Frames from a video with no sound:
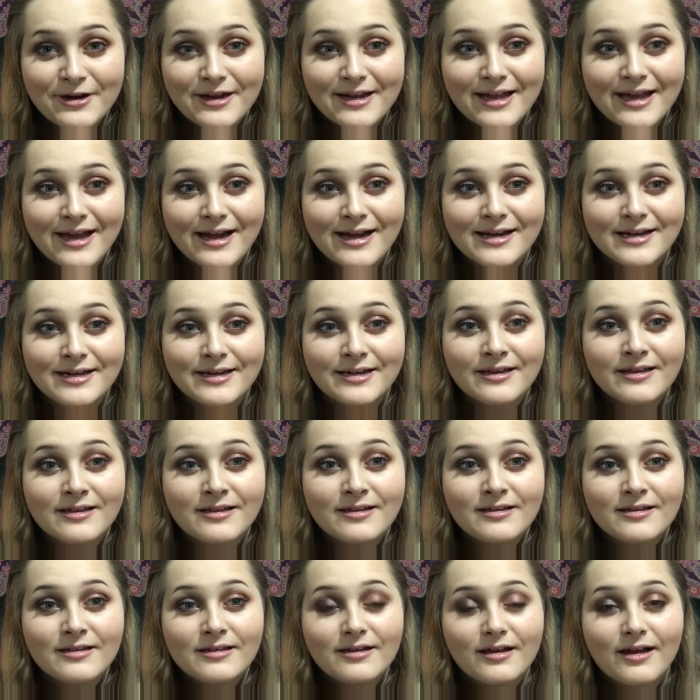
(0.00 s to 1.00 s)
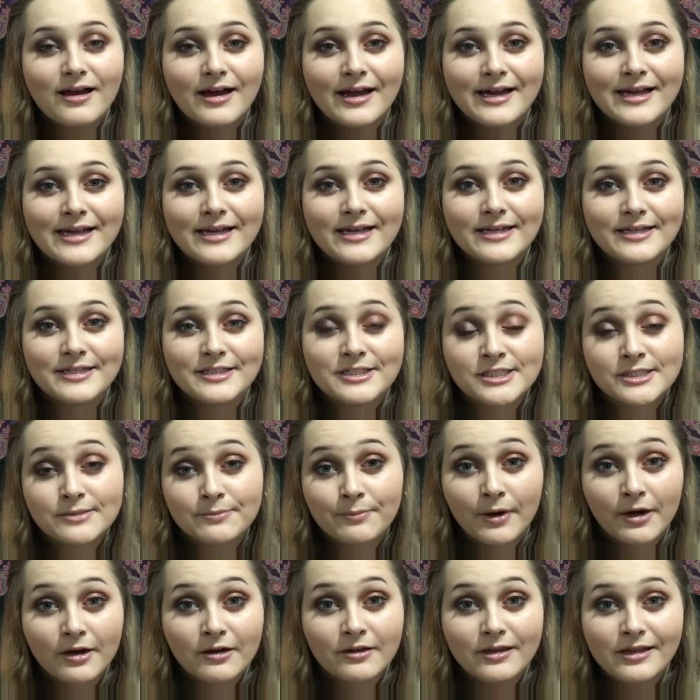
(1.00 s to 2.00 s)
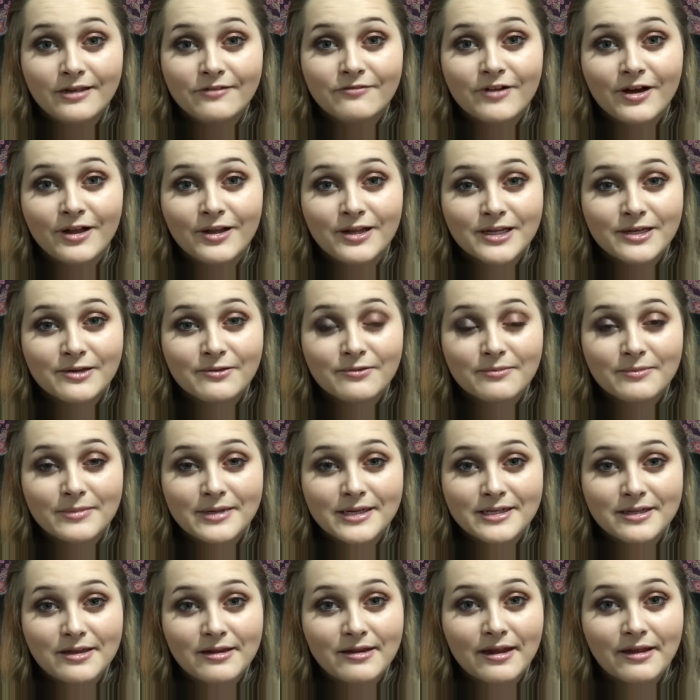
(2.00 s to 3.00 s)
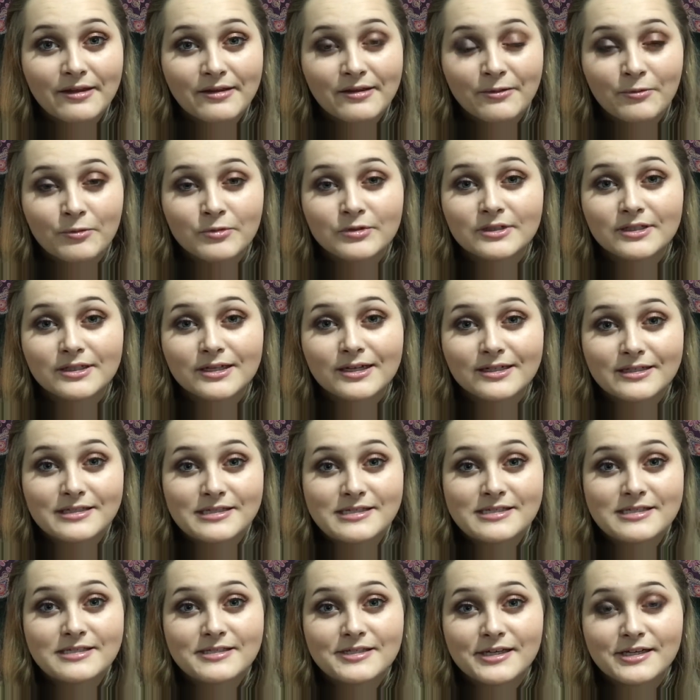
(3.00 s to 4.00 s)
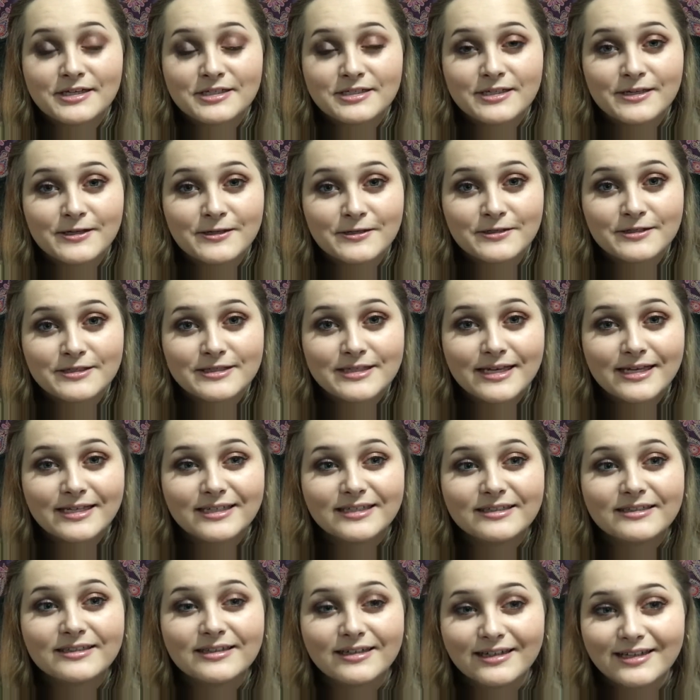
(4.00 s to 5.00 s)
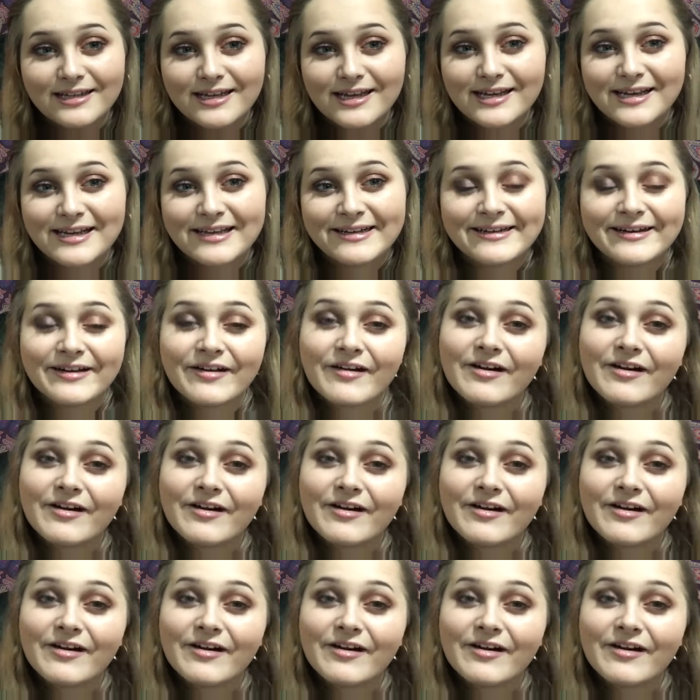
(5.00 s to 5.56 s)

I had. I hate sparkly fallout because that's the one that kind of sticks to your skin and can't get it